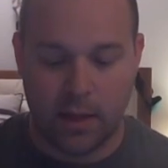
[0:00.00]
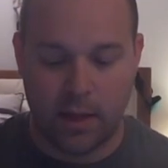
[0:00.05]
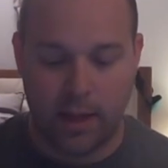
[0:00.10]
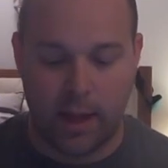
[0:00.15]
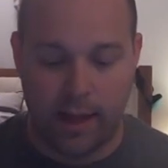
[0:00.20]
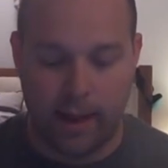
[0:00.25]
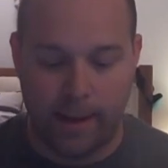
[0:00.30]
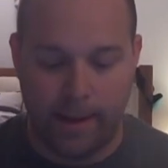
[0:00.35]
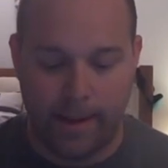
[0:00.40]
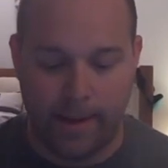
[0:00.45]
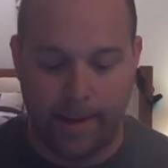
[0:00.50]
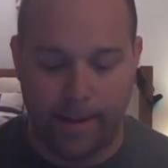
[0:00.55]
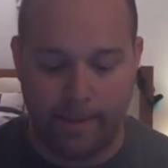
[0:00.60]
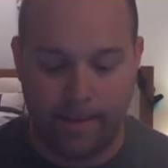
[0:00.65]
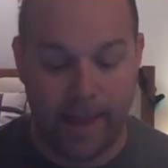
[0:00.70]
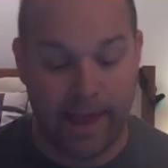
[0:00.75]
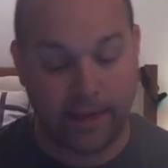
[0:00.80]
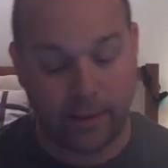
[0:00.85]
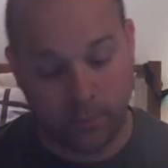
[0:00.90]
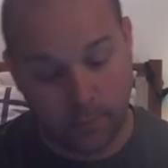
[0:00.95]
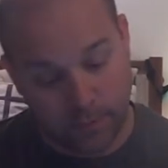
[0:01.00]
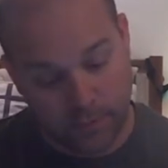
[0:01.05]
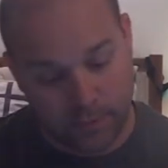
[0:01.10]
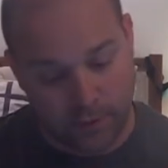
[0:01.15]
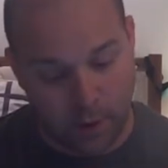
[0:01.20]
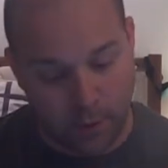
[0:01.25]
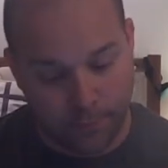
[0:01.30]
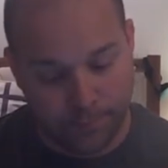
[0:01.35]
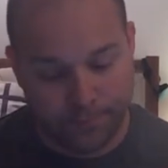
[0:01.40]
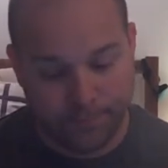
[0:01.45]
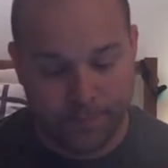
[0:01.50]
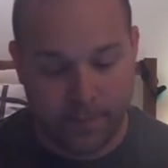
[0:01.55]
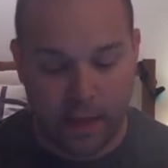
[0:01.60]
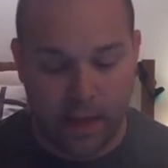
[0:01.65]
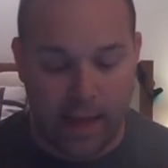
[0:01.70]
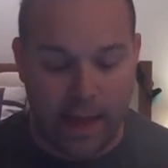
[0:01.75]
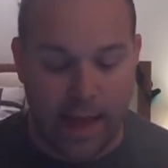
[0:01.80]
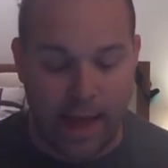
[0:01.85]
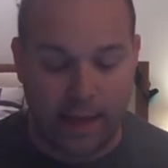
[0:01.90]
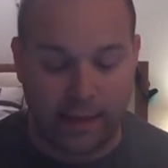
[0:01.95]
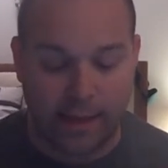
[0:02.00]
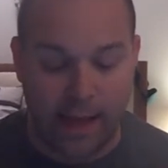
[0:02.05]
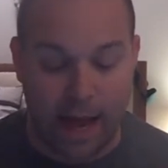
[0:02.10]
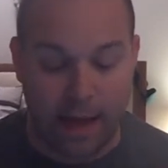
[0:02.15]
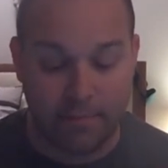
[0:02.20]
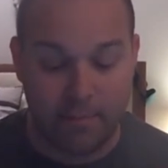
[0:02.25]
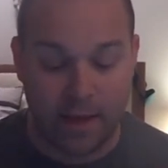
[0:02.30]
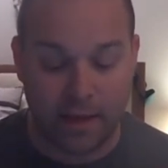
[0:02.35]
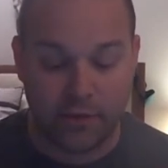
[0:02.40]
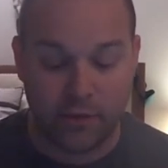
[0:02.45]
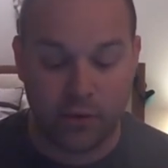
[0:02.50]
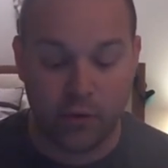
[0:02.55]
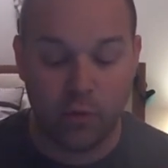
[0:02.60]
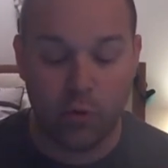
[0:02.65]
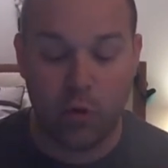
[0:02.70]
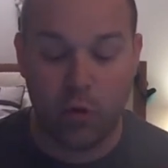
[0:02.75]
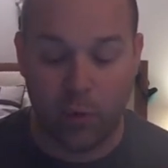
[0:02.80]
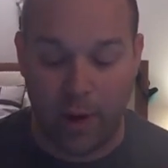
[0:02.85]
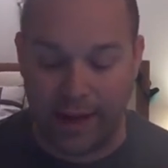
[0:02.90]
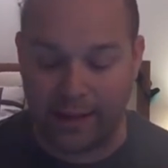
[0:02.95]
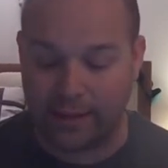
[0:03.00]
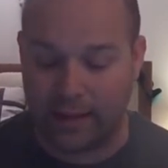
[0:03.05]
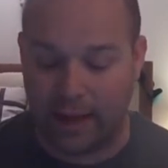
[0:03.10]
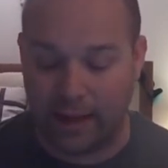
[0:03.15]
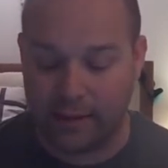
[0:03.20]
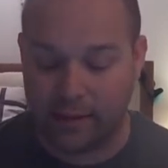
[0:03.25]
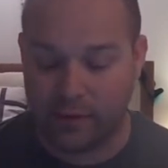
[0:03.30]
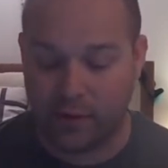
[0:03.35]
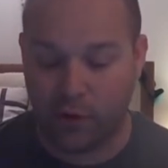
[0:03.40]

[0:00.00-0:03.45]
And it was so. And God made two great lights,